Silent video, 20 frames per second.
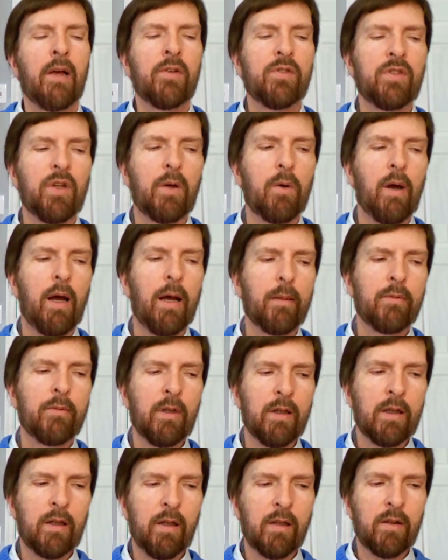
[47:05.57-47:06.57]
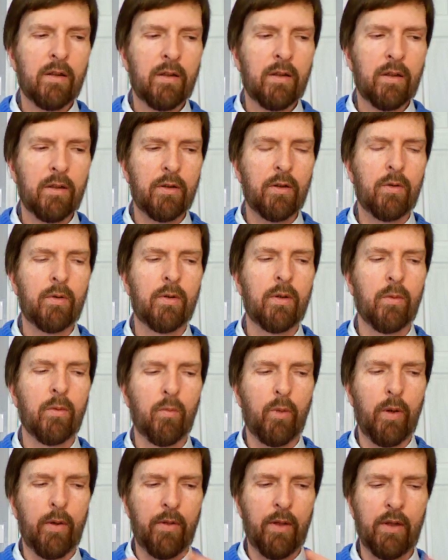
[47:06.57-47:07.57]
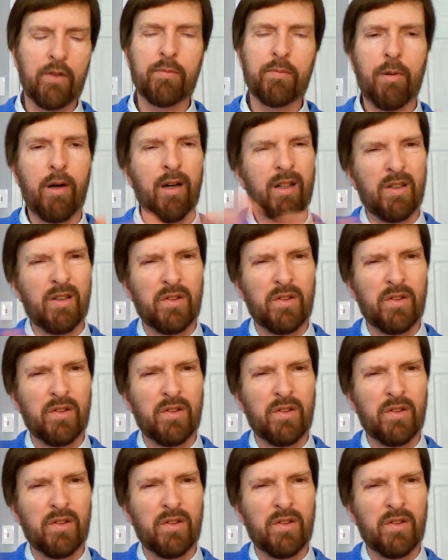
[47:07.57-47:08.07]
So I'm going to conclude with this part.